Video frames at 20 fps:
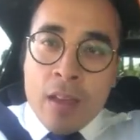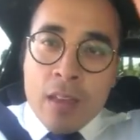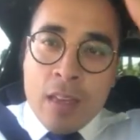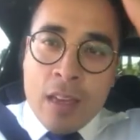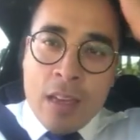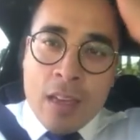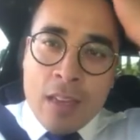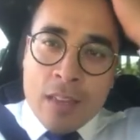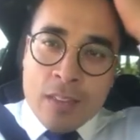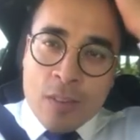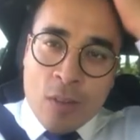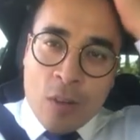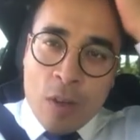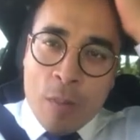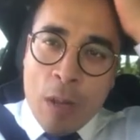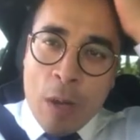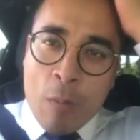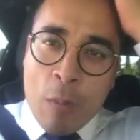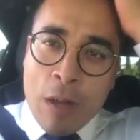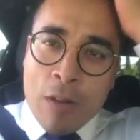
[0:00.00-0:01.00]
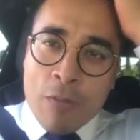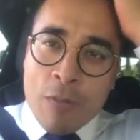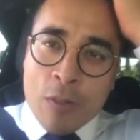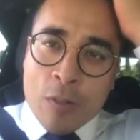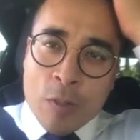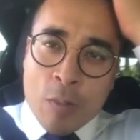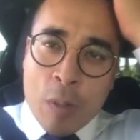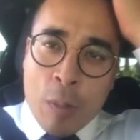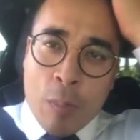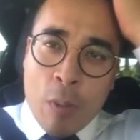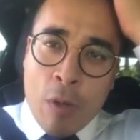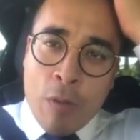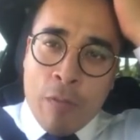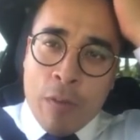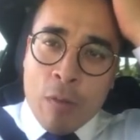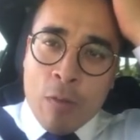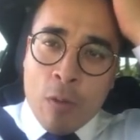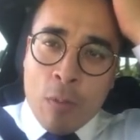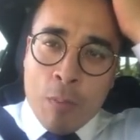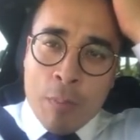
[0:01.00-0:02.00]
yeah, it's not about waiting for it to be
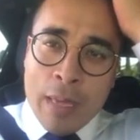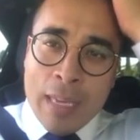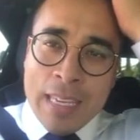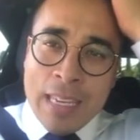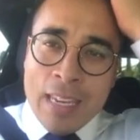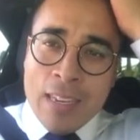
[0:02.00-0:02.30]
perfect or me